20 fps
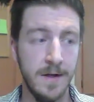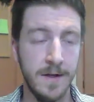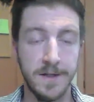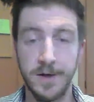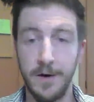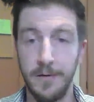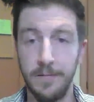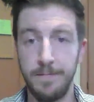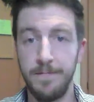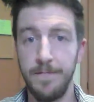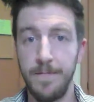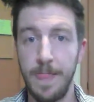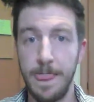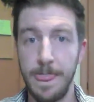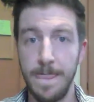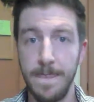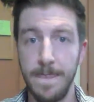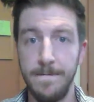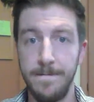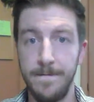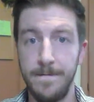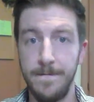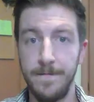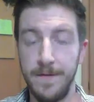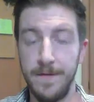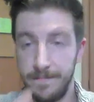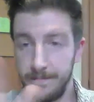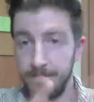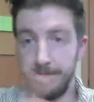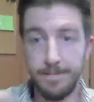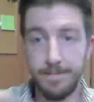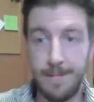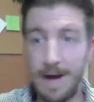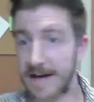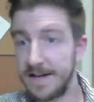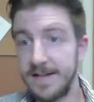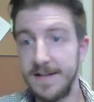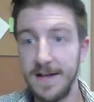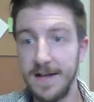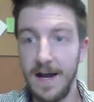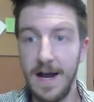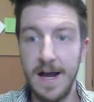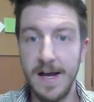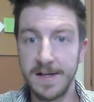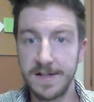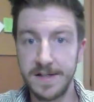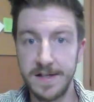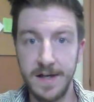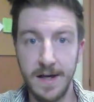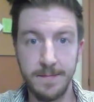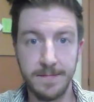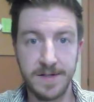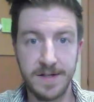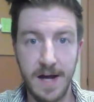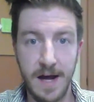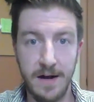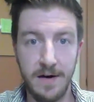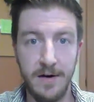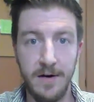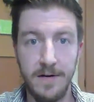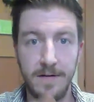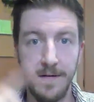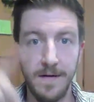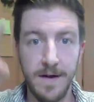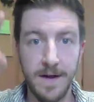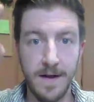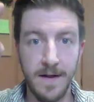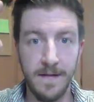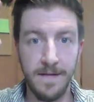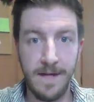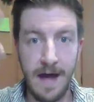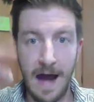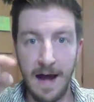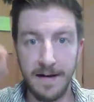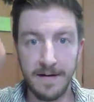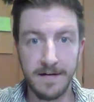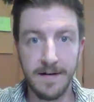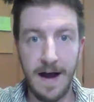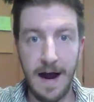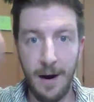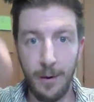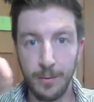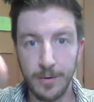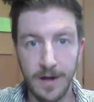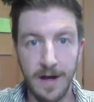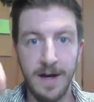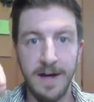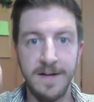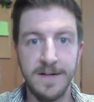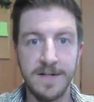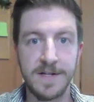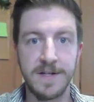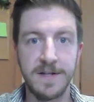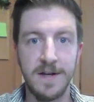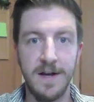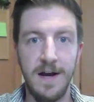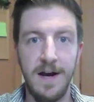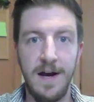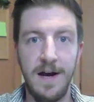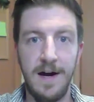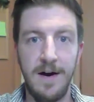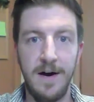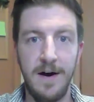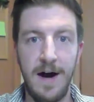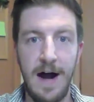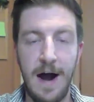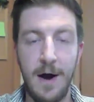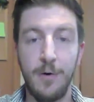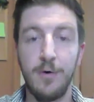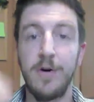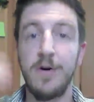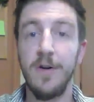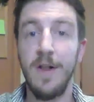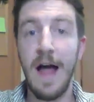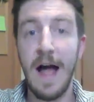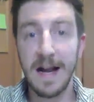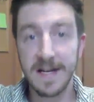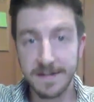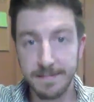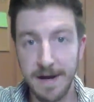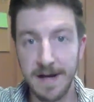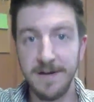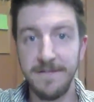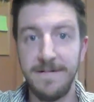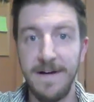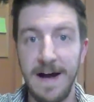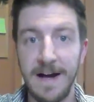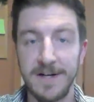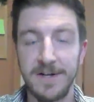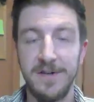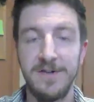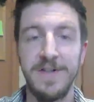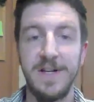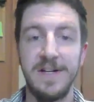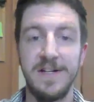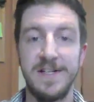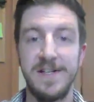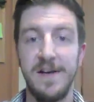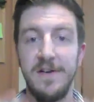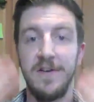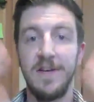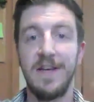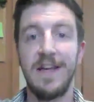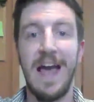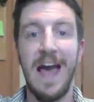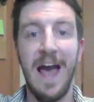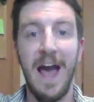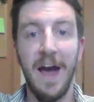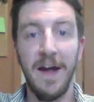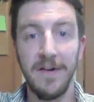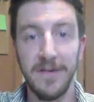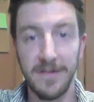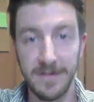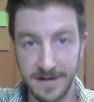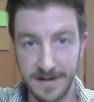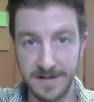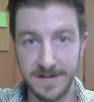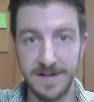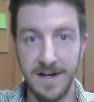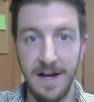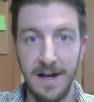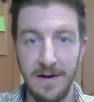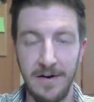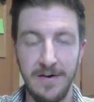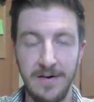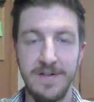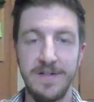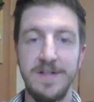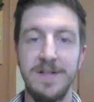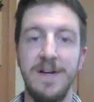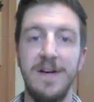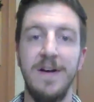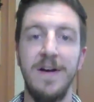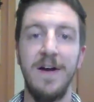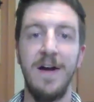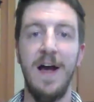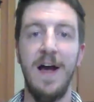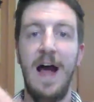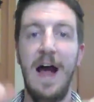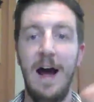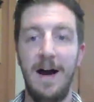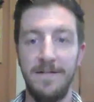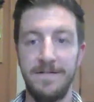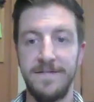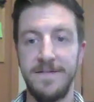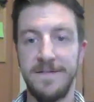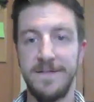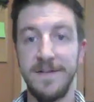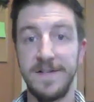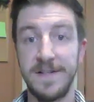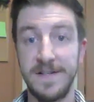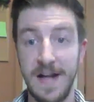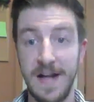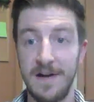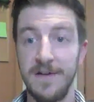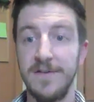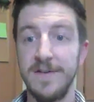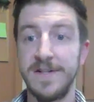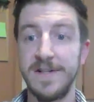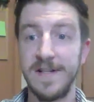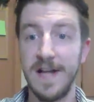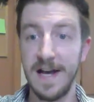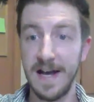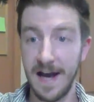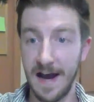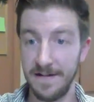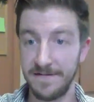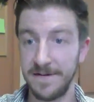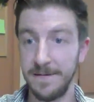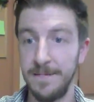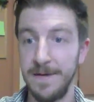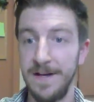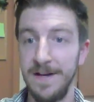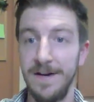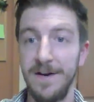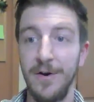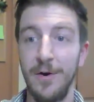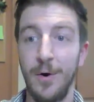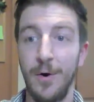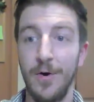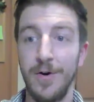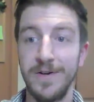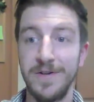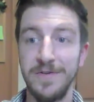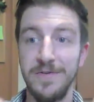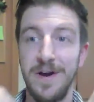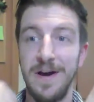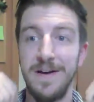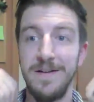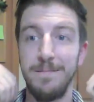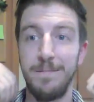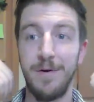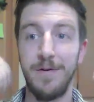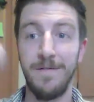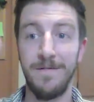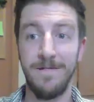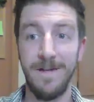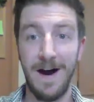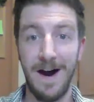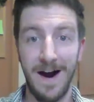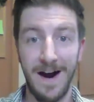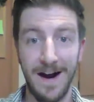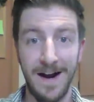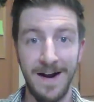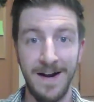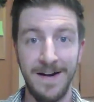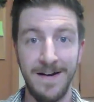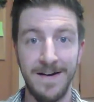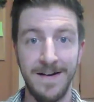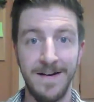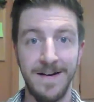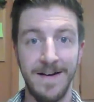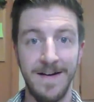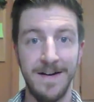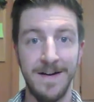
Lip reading: So back to the ASTM standard, that outlines how glass manufacturers that are selling candle containers have the standards they have to meet in order to provide